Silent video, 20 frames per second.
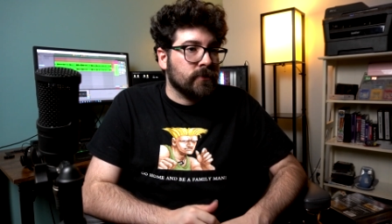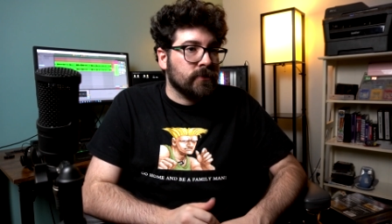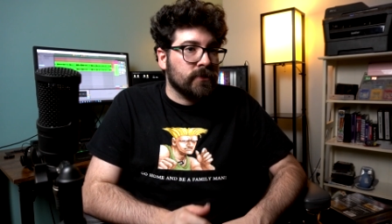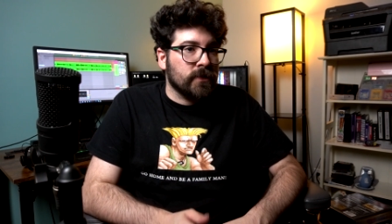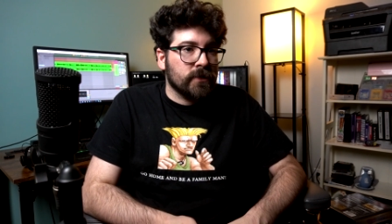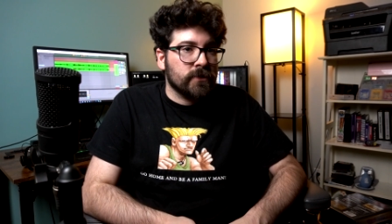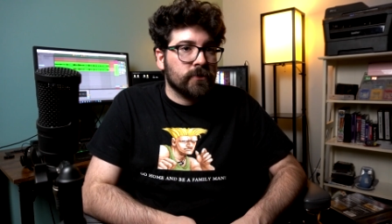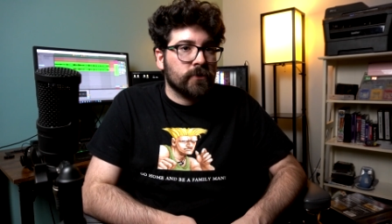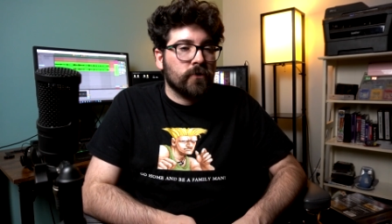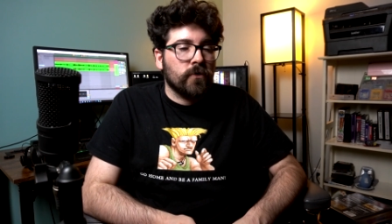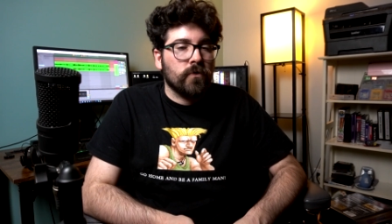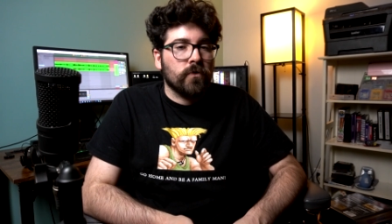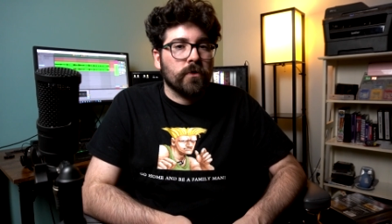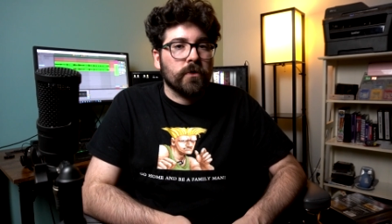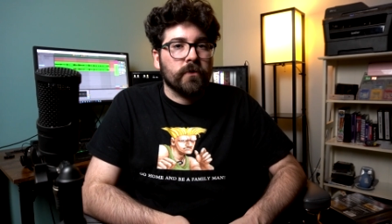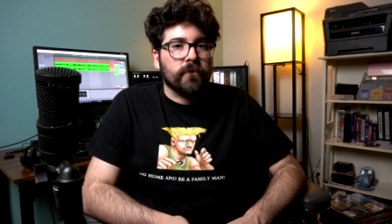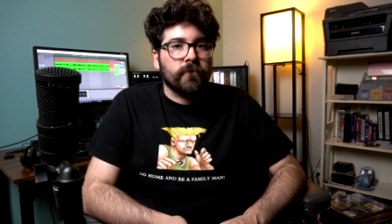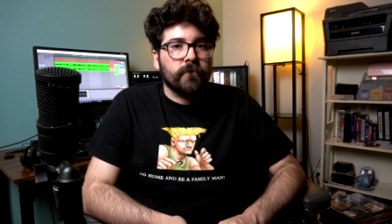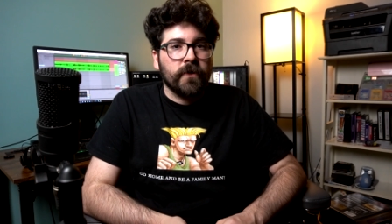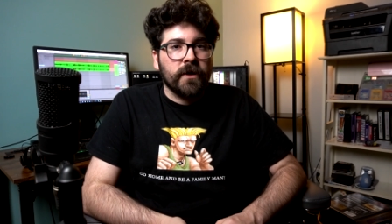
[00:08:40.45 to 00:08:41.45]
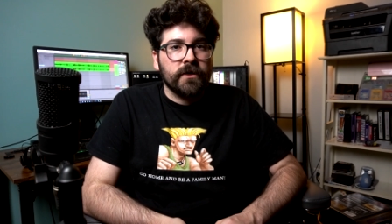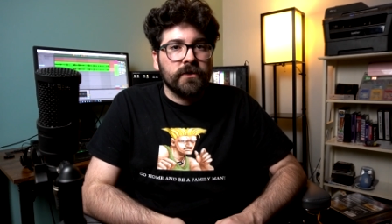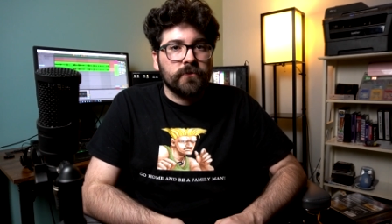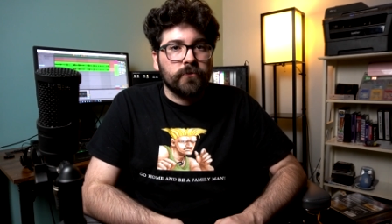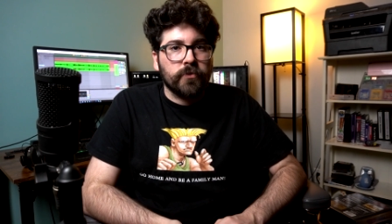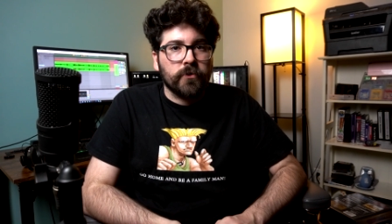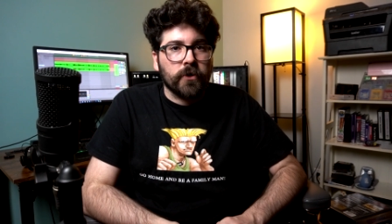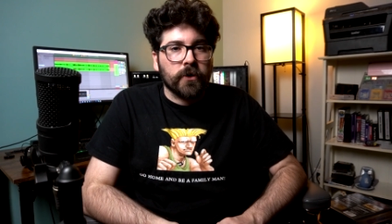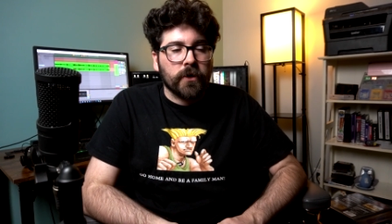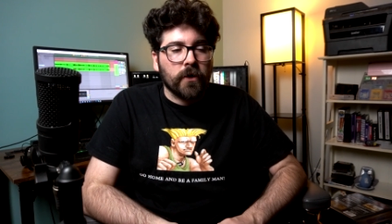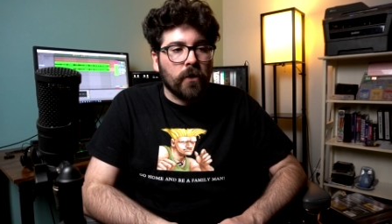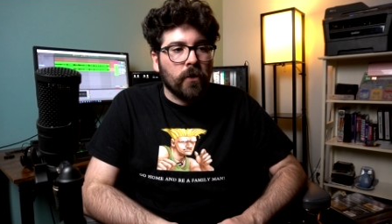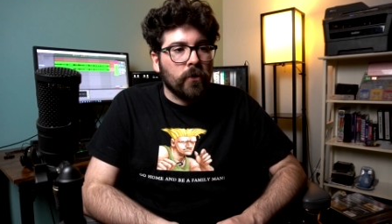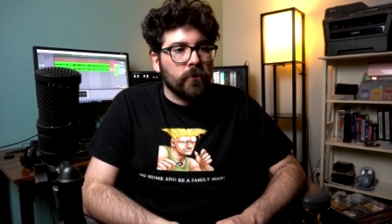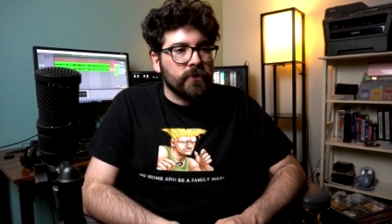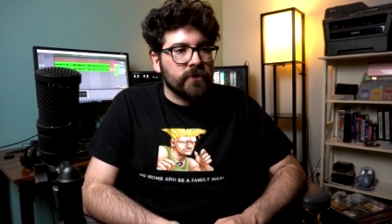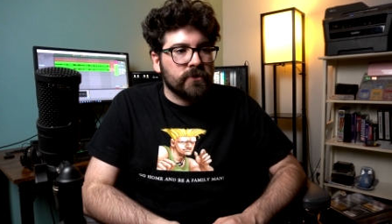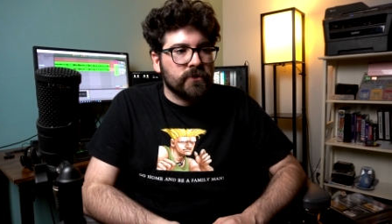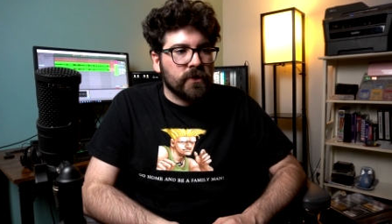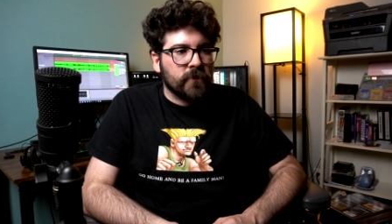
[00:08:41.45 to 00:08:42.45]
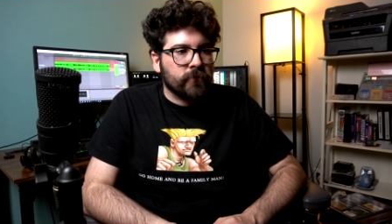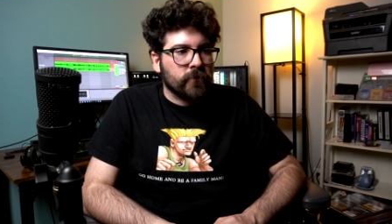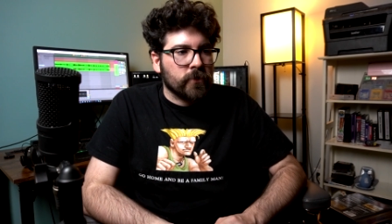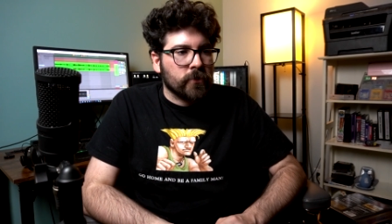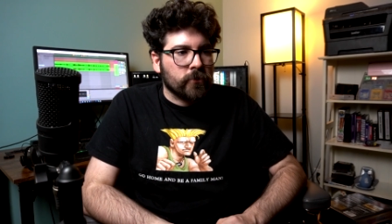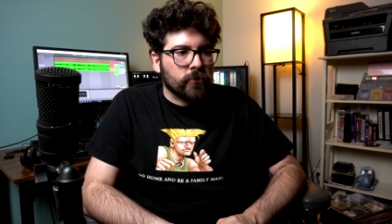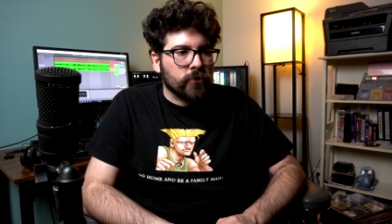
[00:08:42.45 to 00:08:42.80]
Discord, Facebook, all these different